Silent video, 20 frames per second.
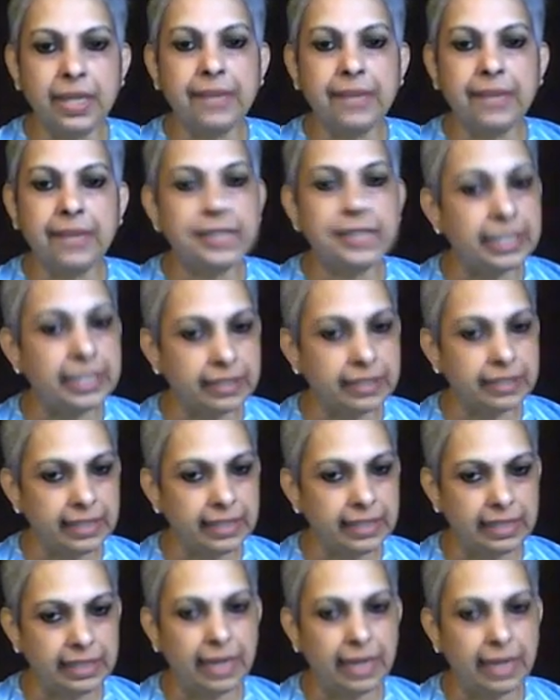They
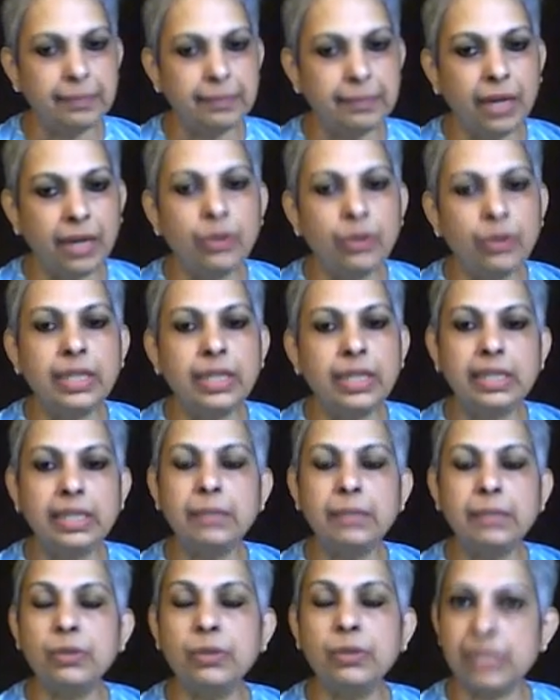agreed. I am now
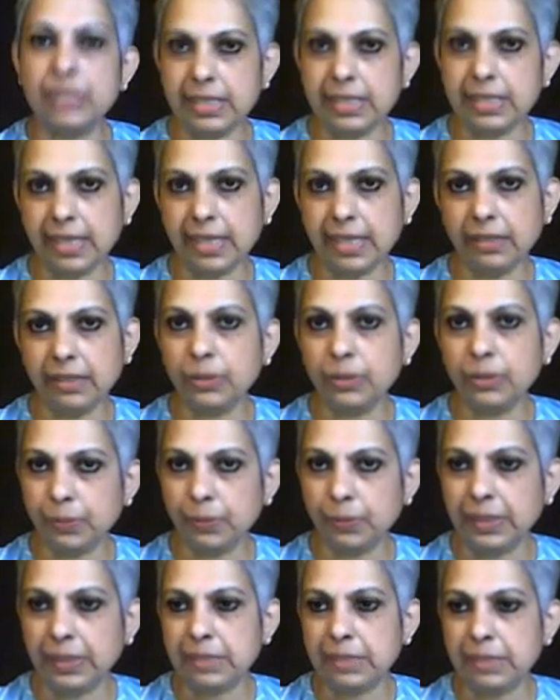earning about 600
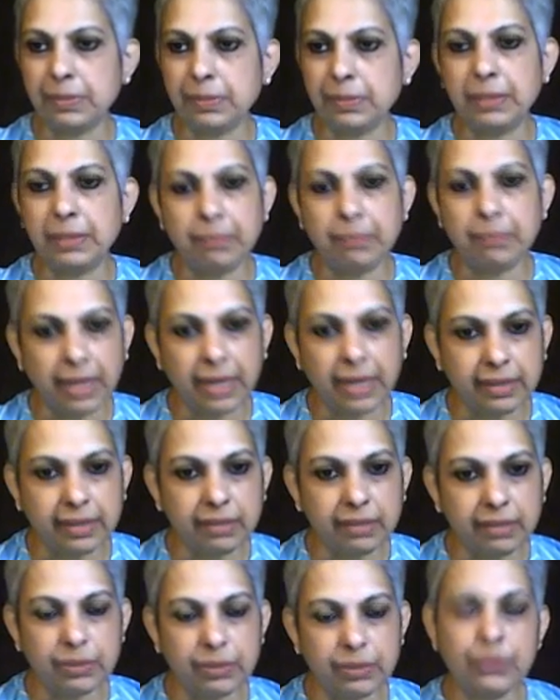rupees per
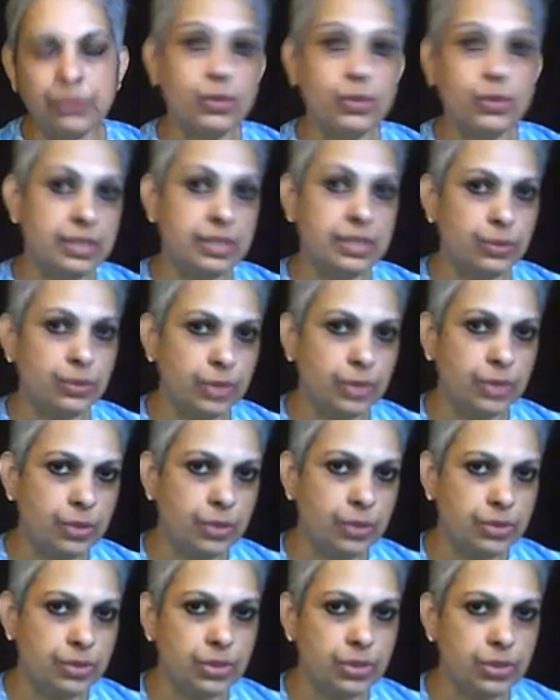month, which was in
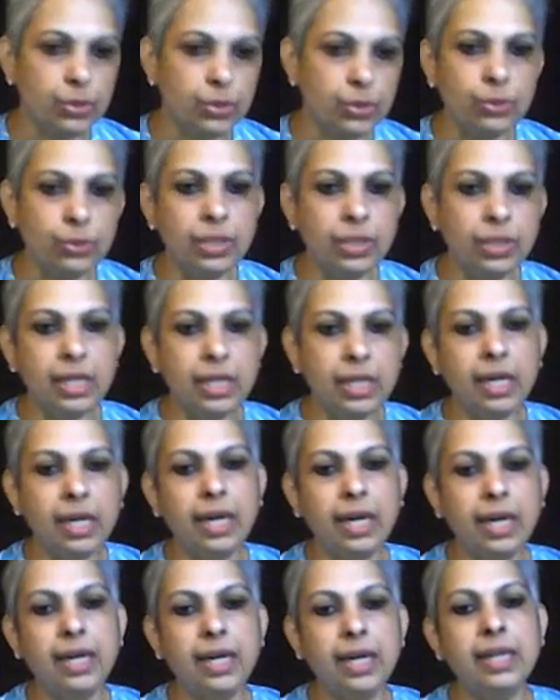2002.
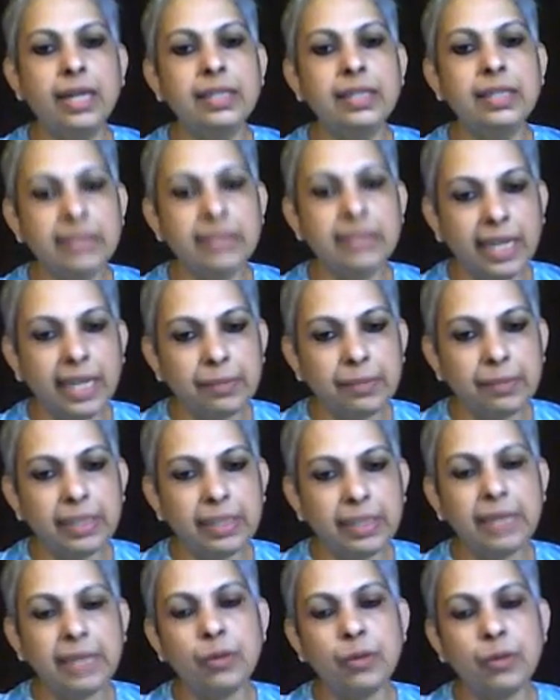In that
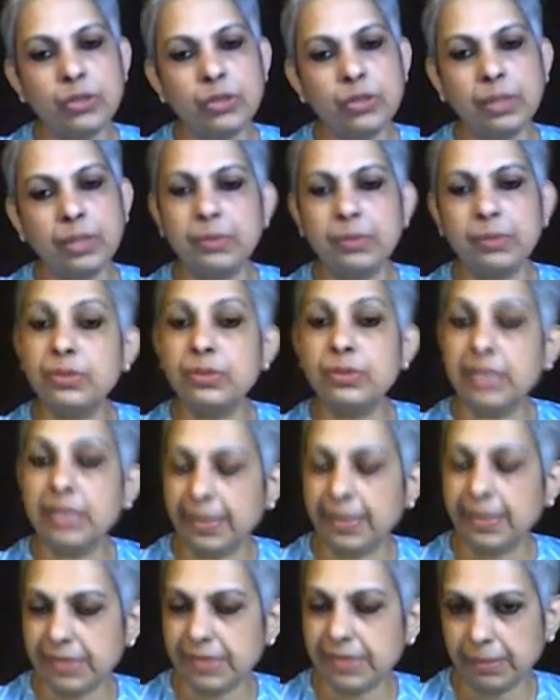money, I am also able to
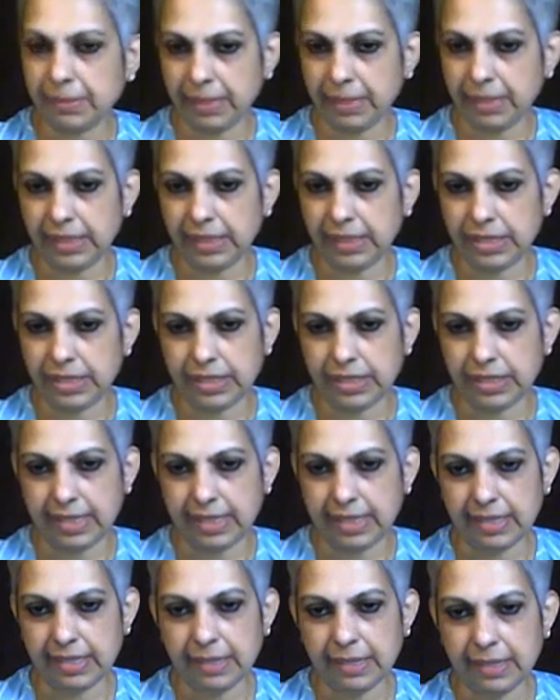save some money, she
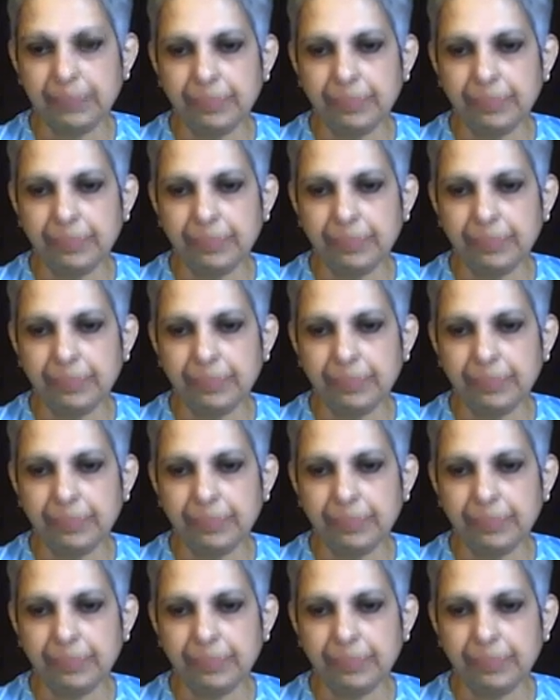says.